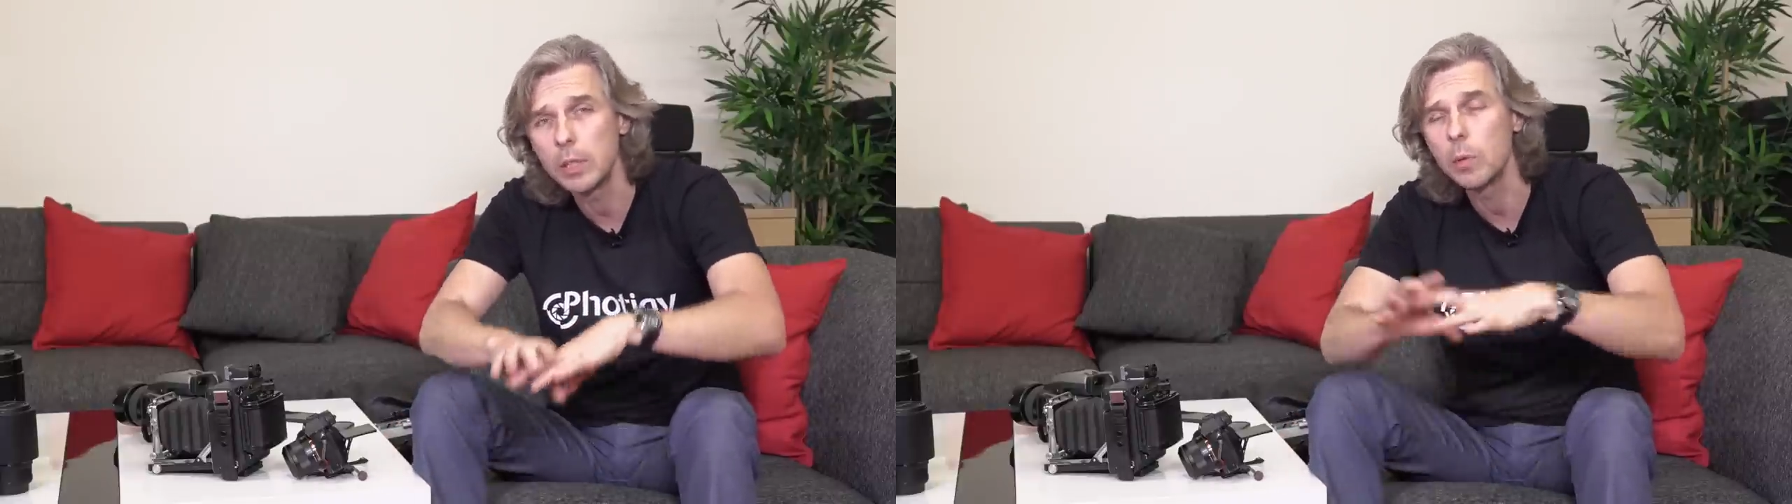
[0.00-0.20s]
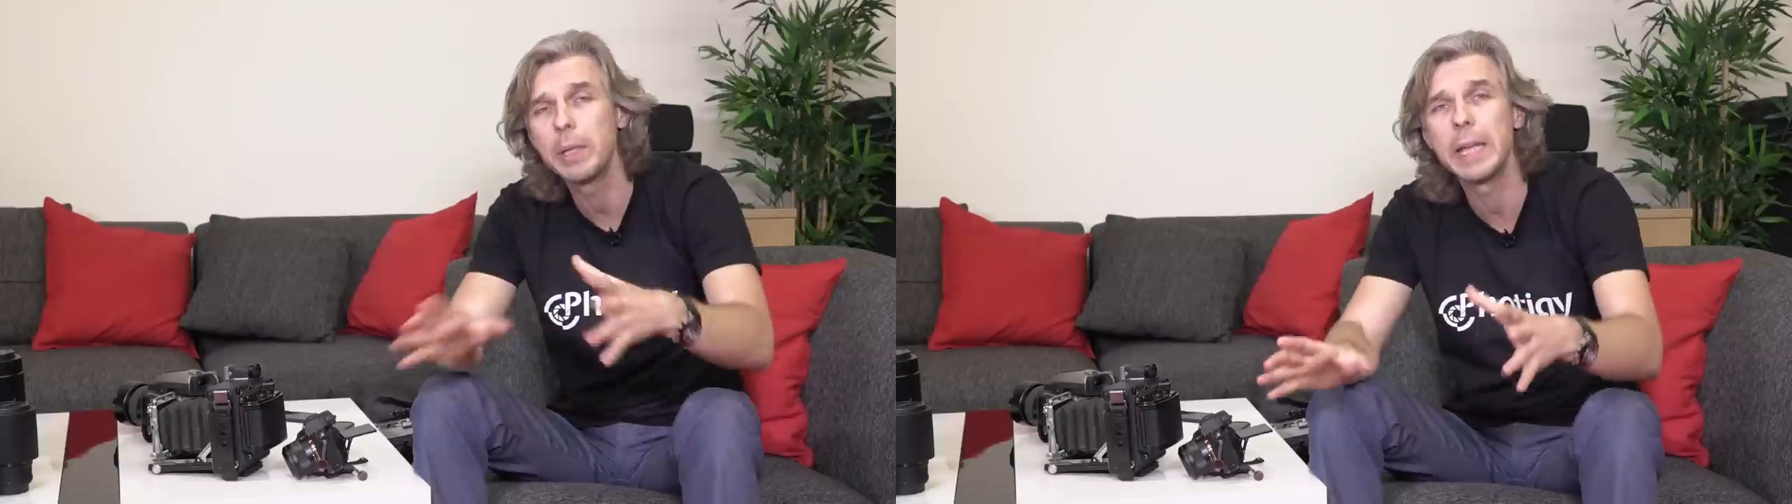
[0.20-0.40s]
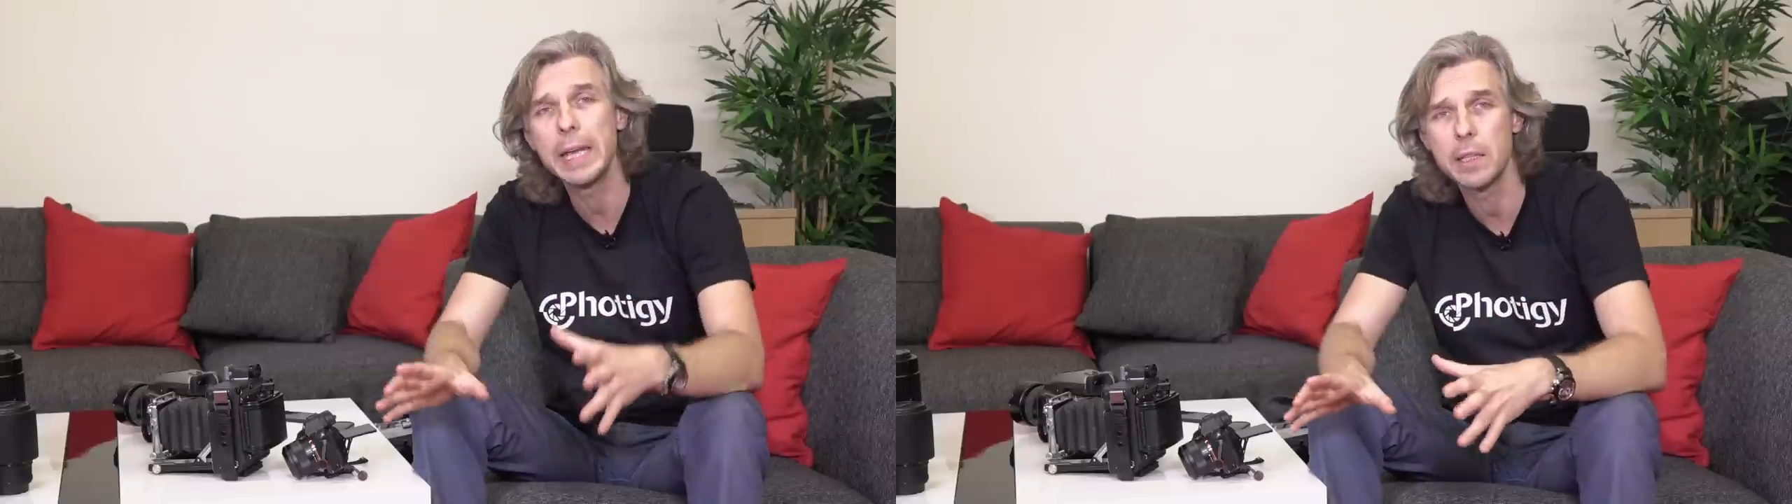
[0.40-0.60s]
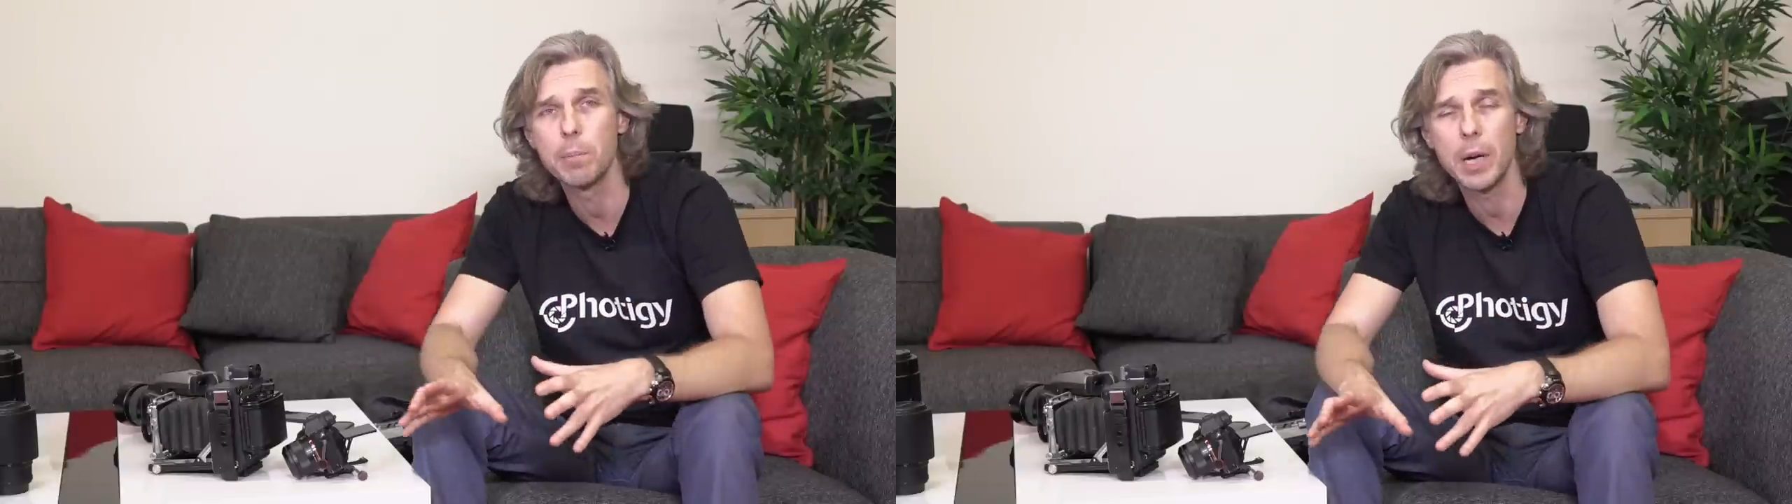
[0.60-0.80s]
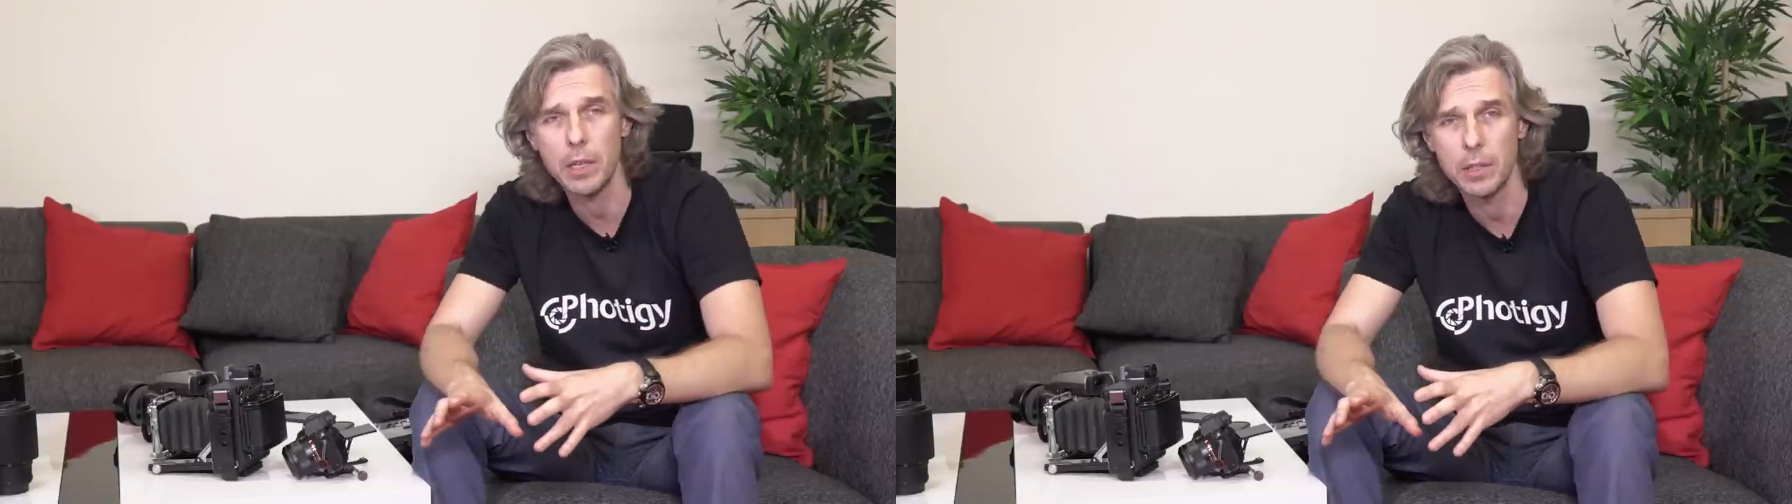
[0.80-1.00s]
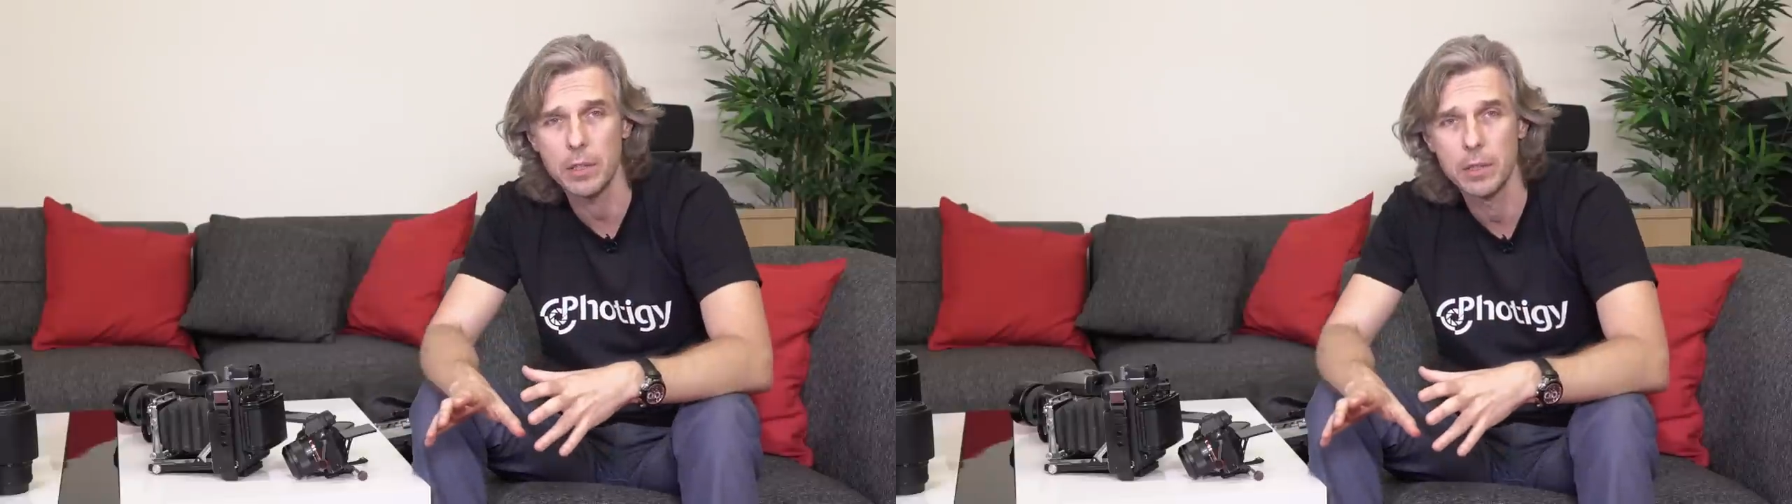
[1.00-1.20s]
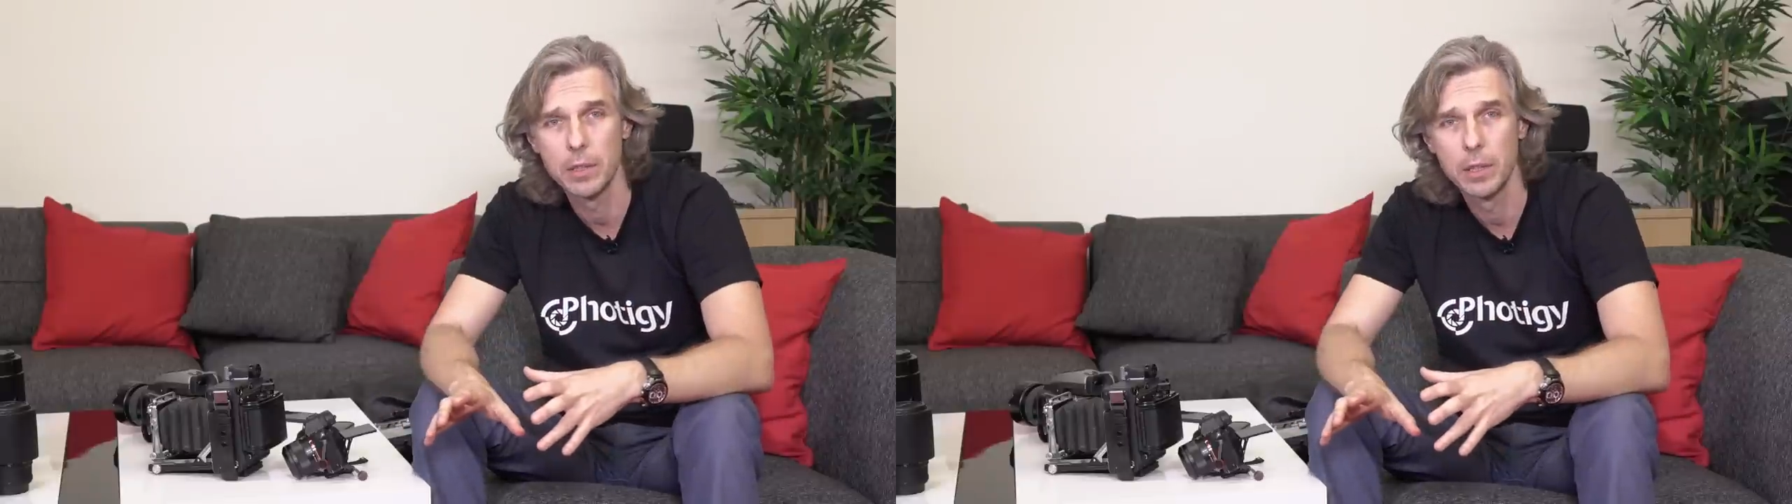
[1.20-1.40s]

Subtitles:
dominate the market.